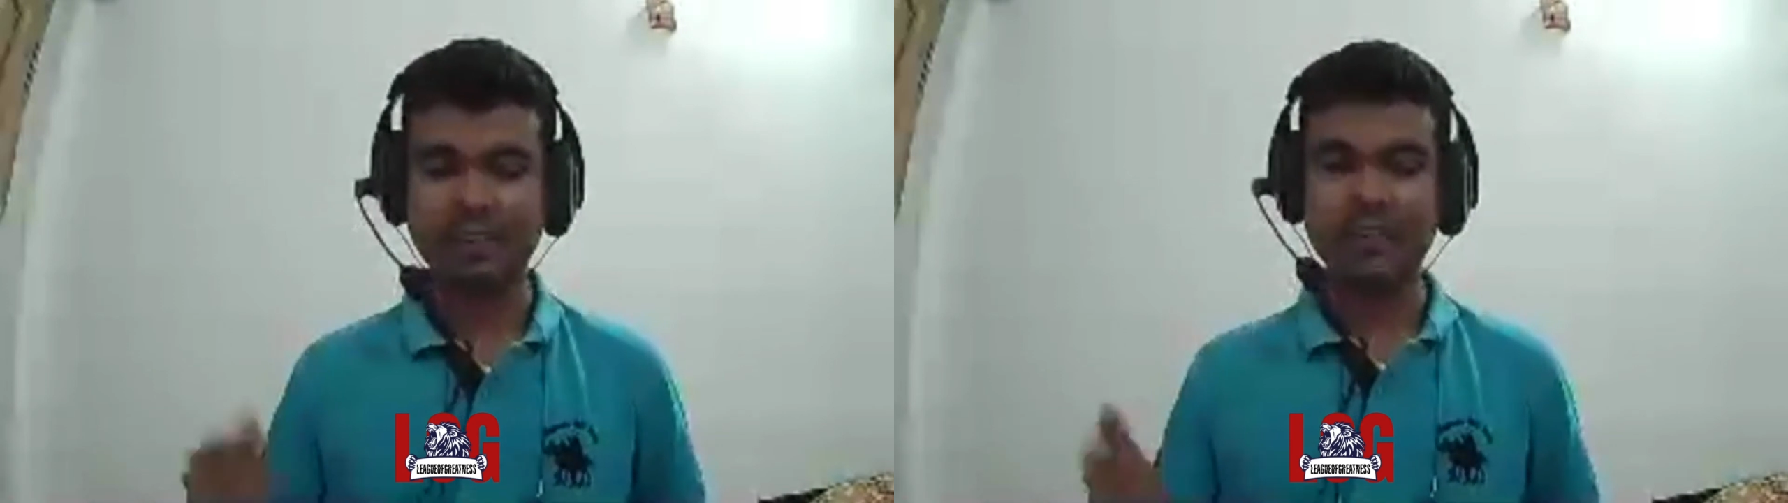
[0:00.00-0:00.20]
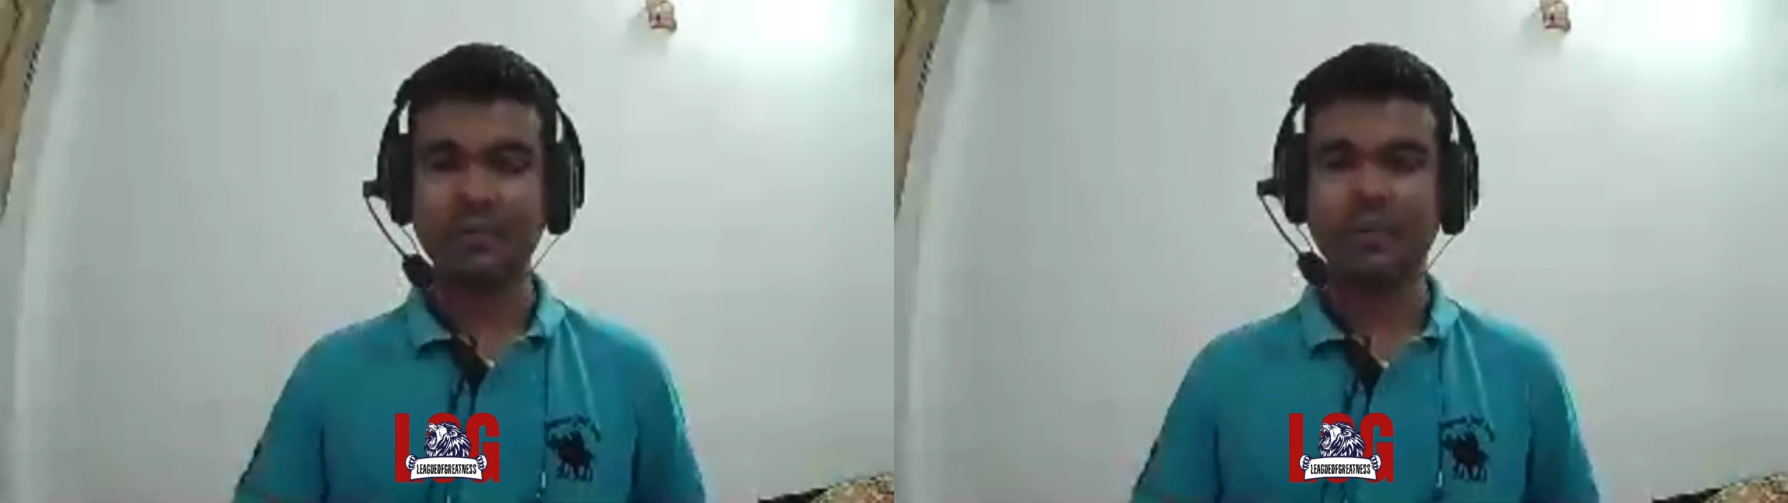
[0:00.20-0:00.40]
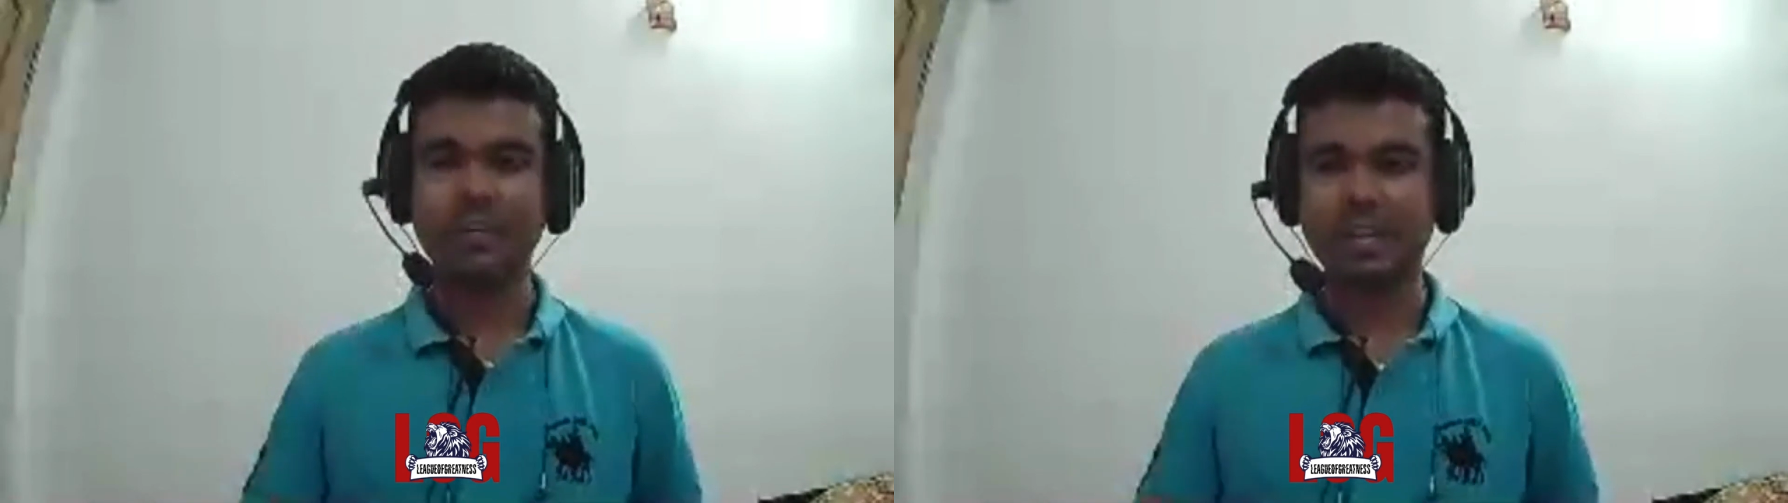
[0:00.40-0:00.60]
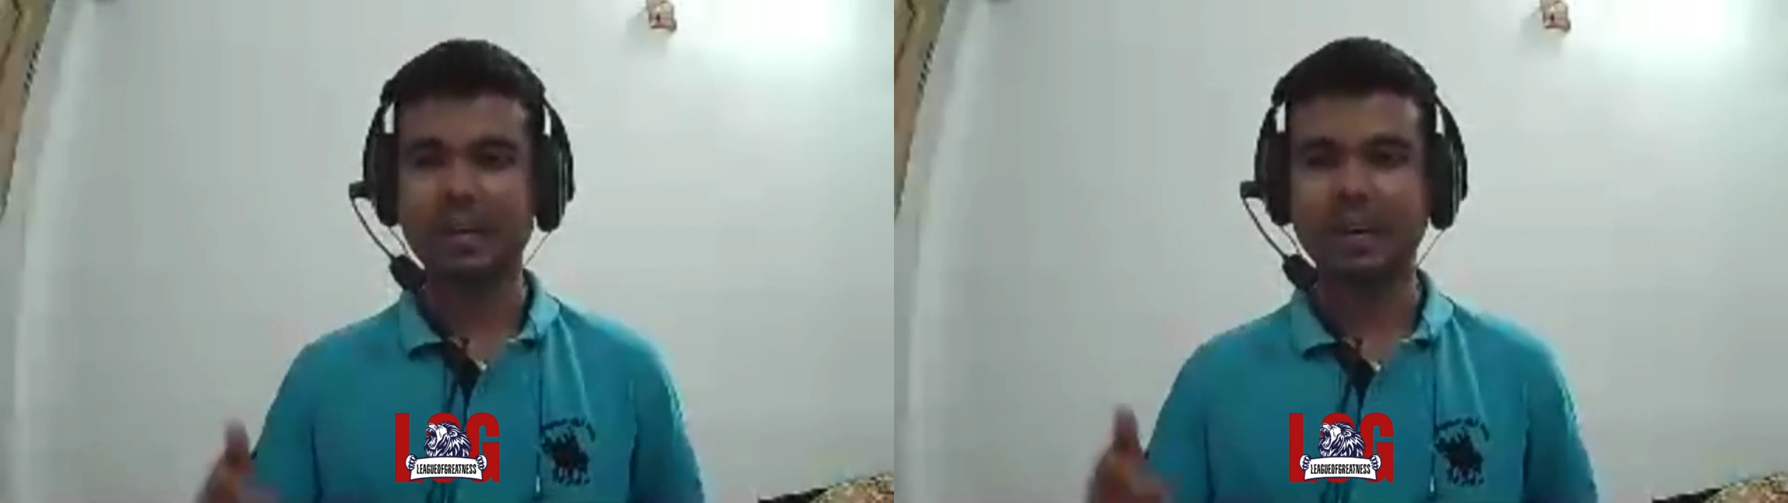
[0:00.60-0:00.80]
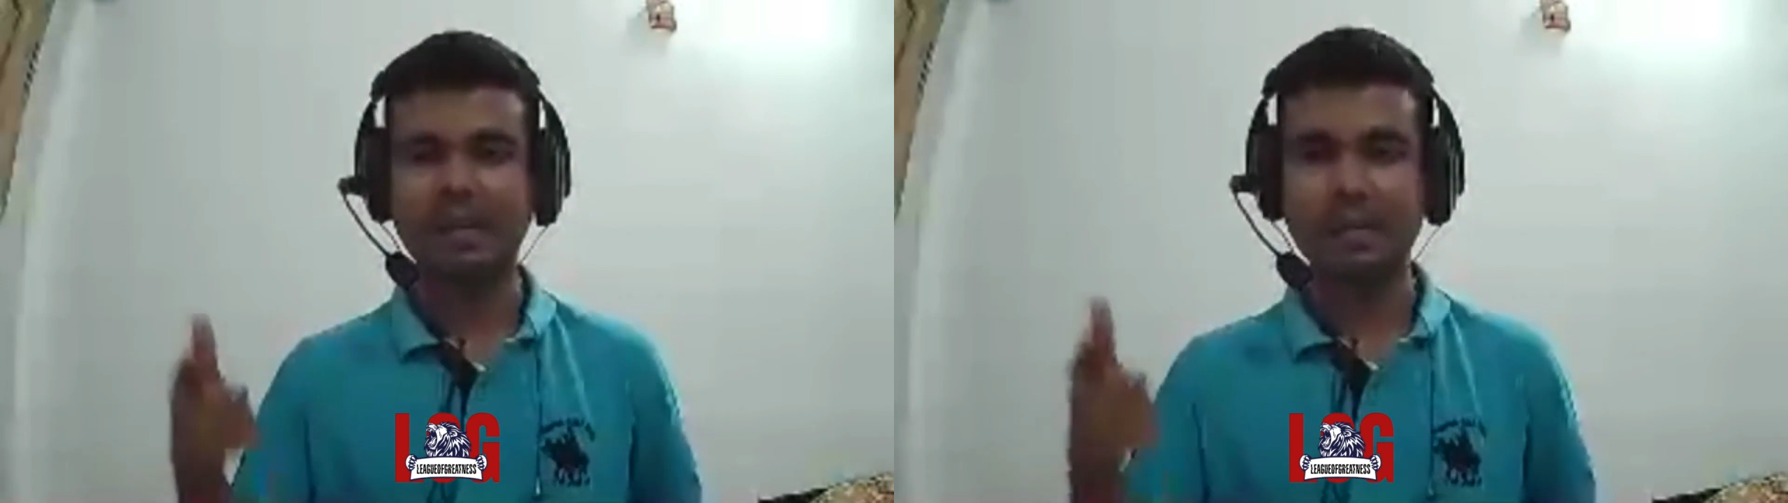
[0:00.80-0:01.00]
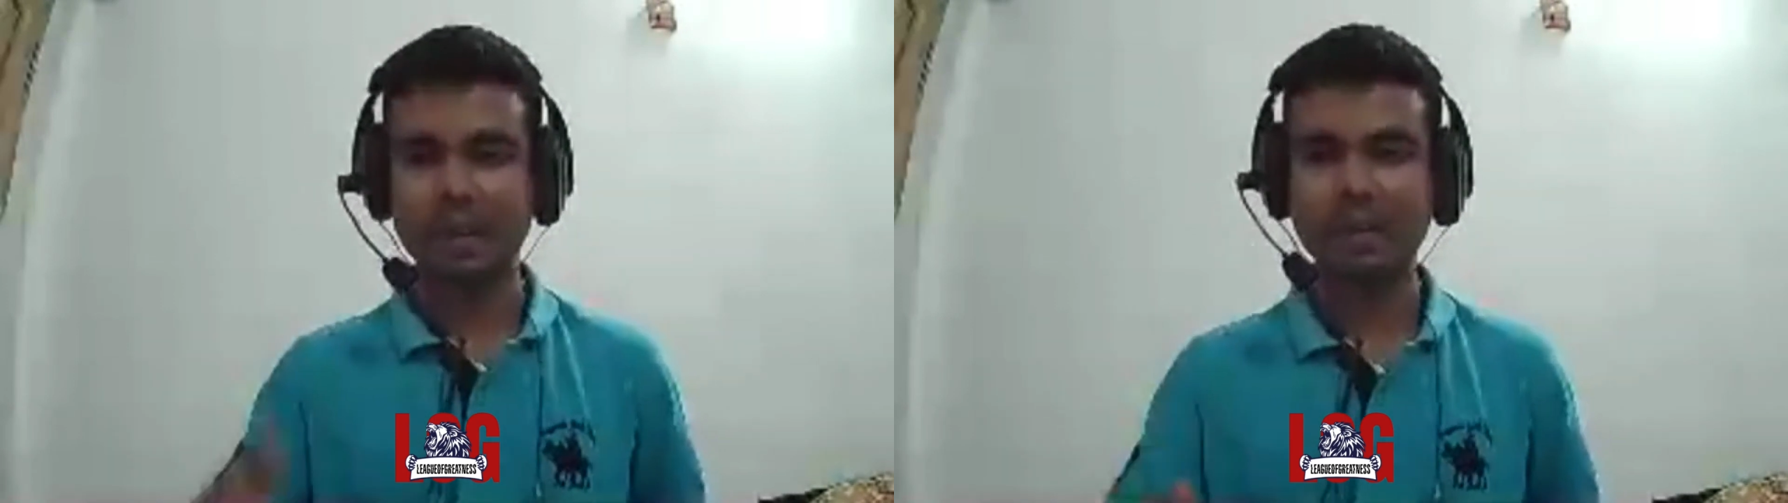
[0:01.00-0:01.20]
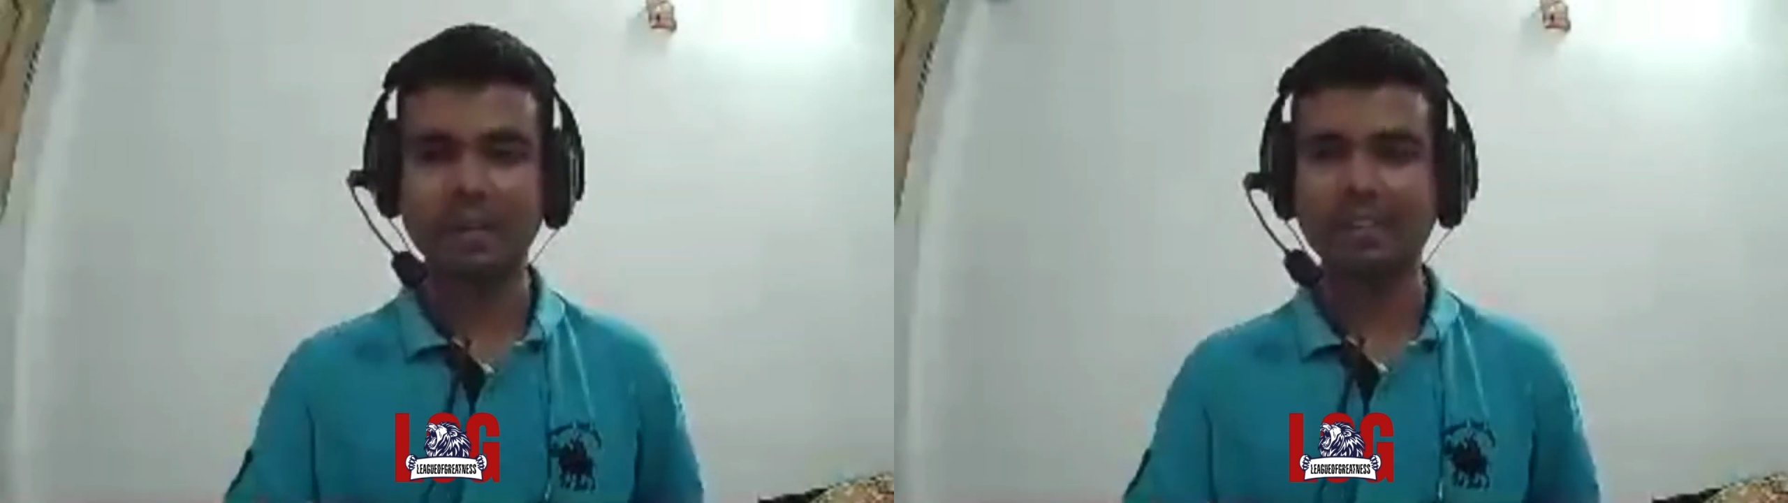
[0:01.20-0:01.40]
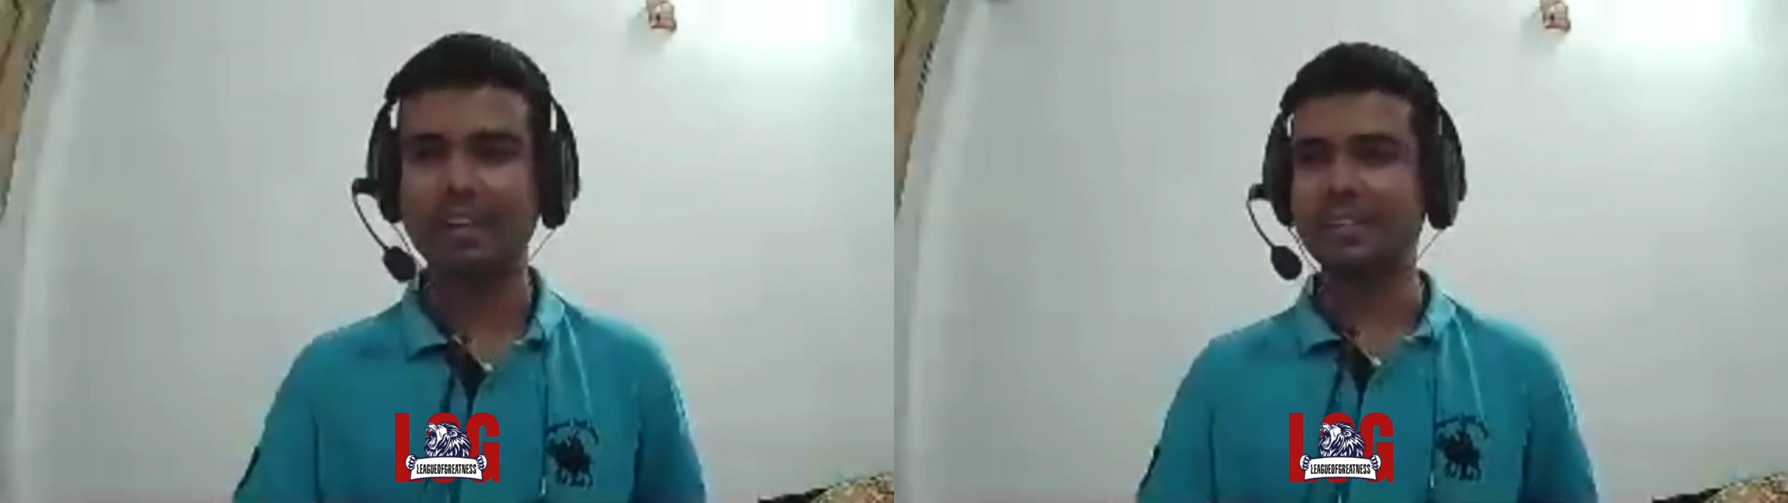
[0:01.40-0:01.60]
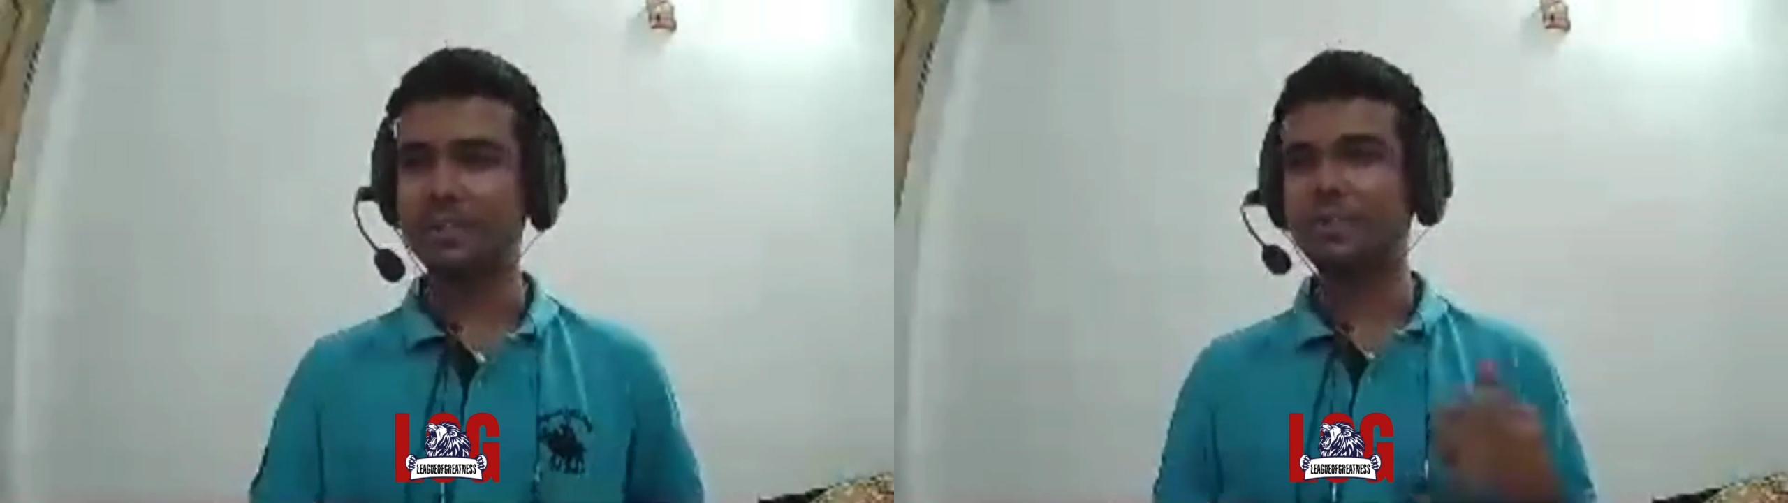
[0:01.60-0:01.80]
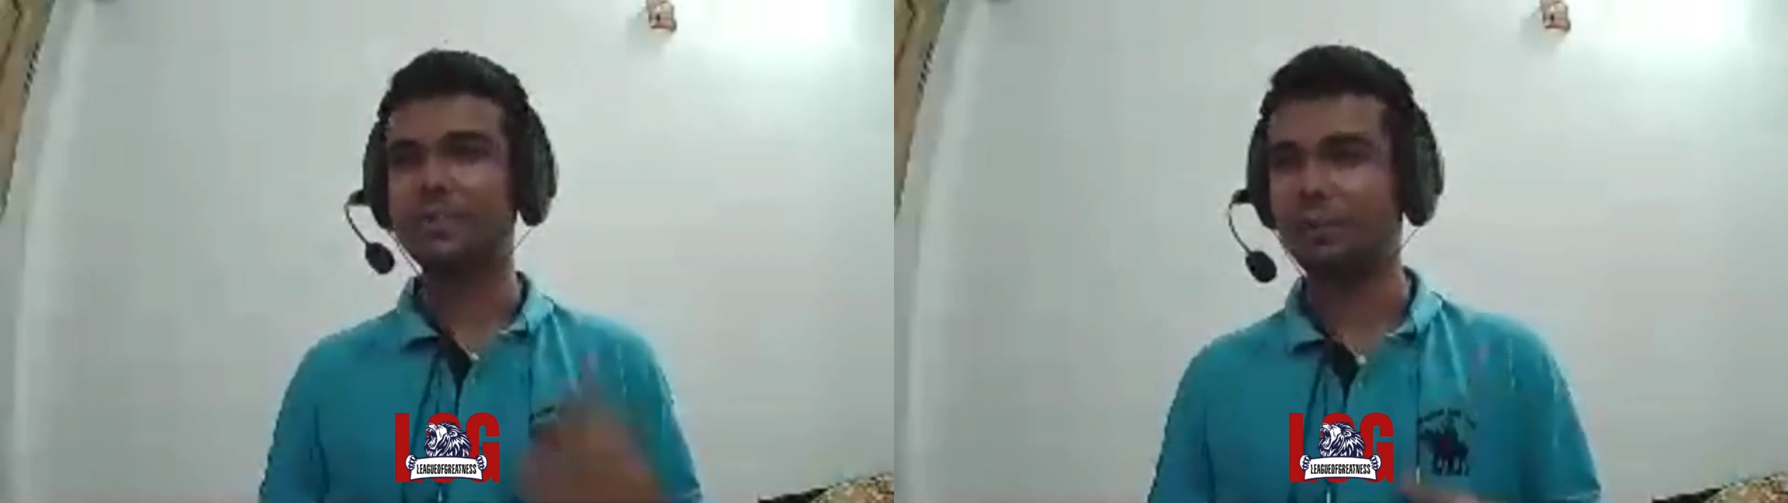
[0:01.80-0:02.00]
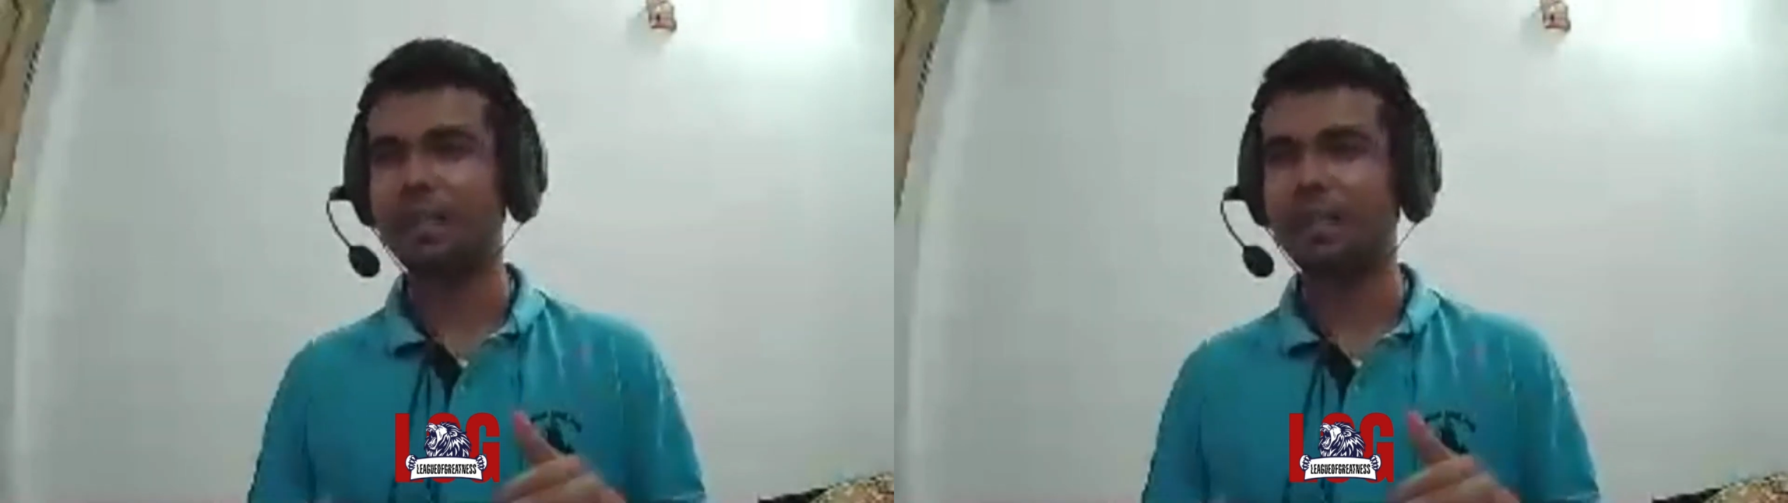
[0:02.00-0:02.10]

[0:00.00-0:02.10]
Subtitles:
is the first time that I'm hearing that you